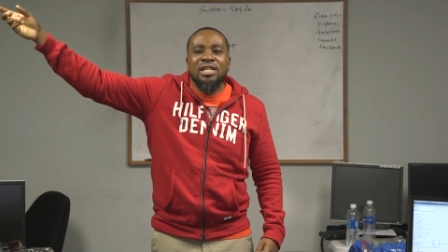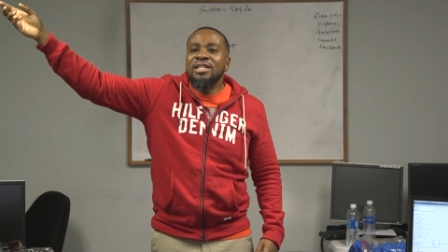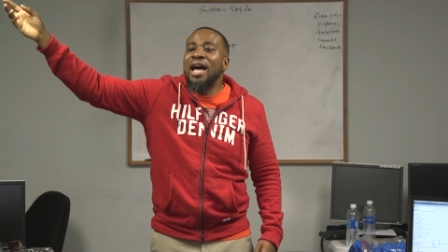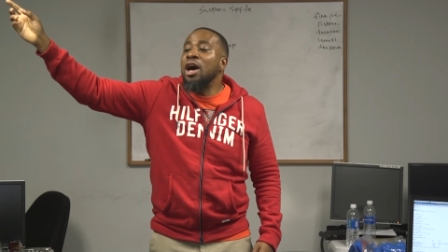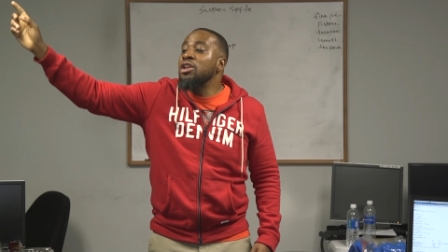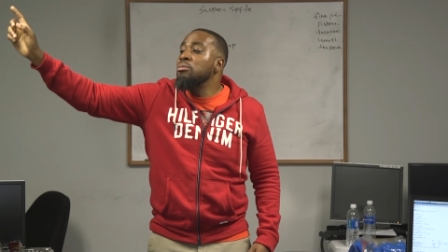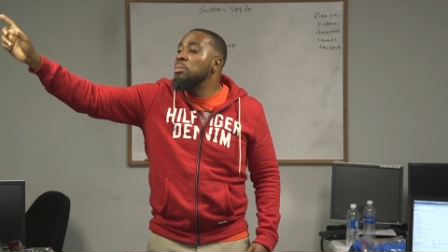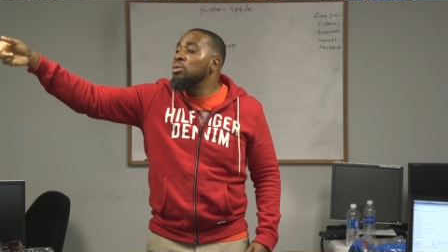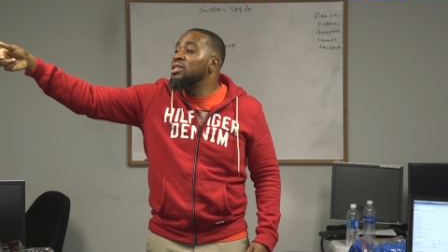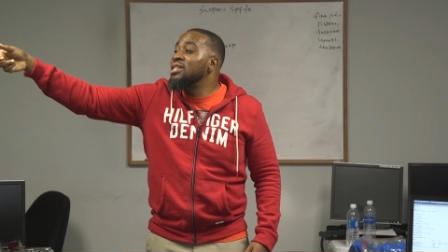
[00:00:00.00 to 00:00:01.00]
Now, let
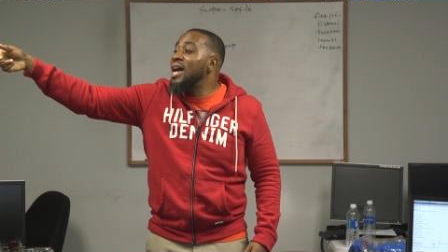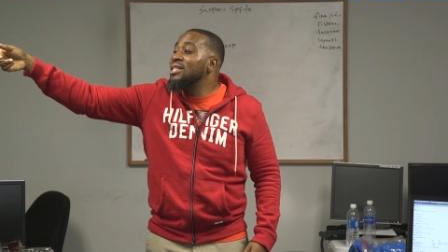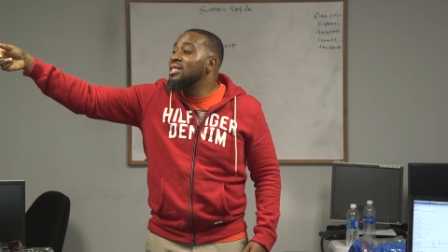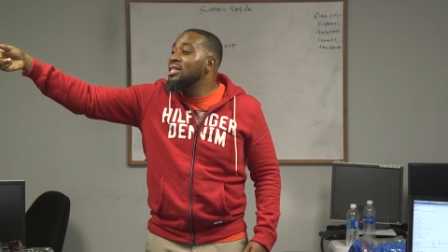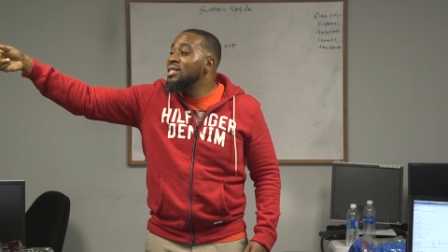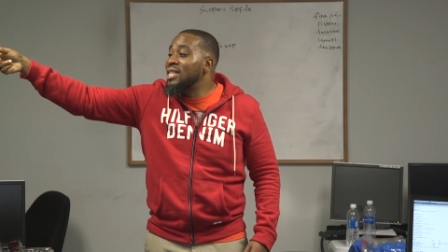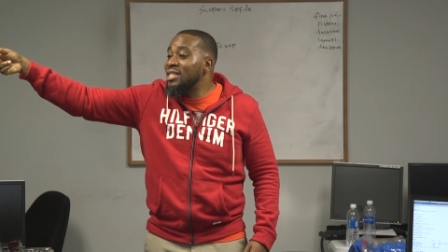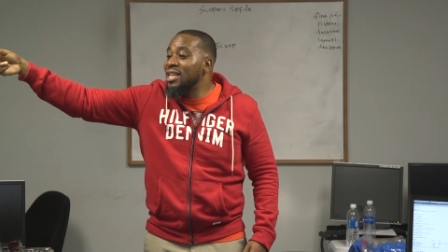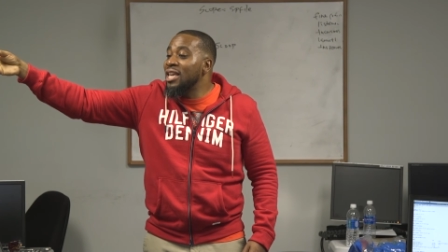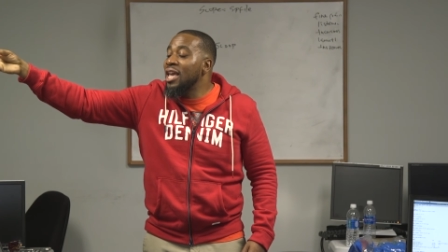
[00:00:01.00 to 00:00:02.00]
me put that
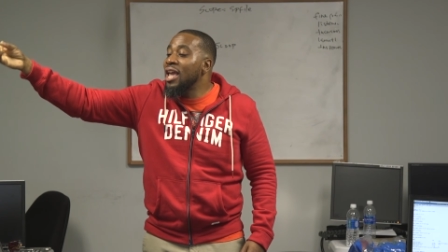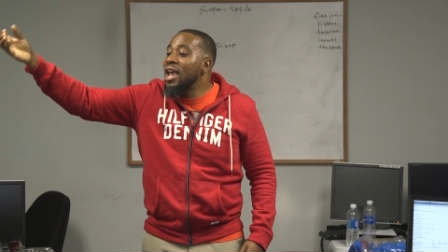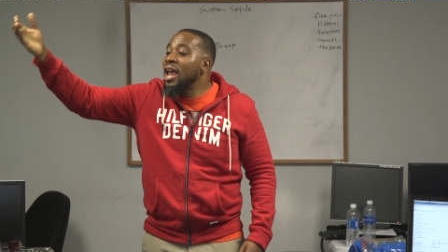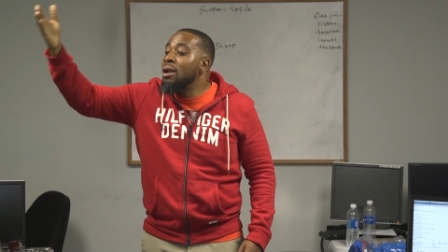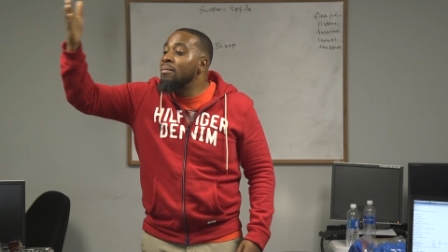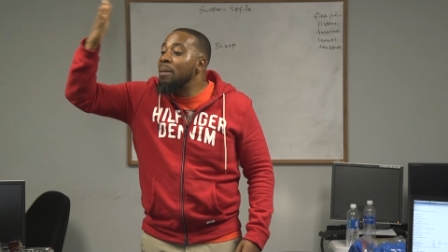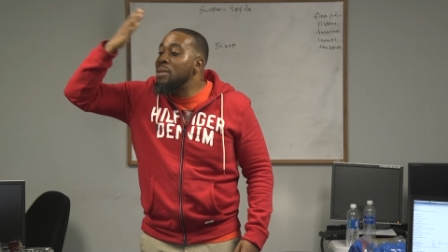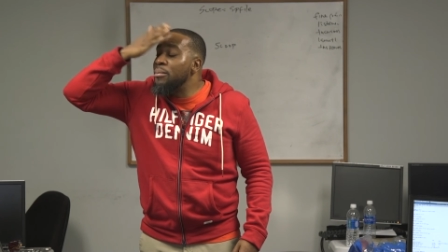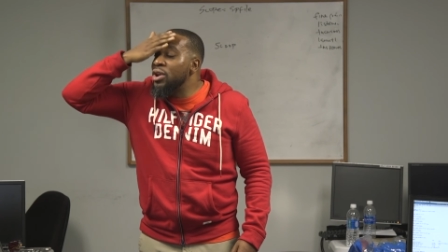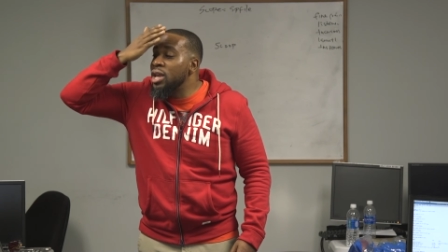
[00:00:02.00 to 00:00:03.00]
setting in my
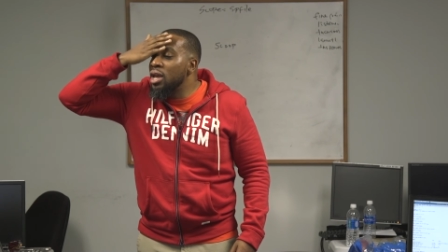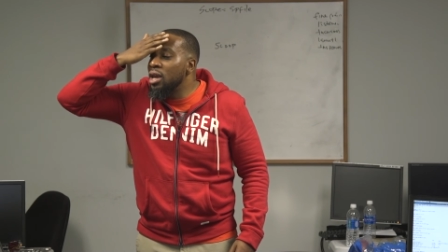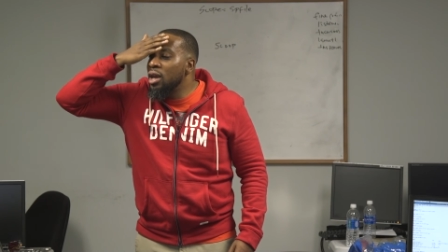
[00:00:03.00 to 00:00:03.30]
memory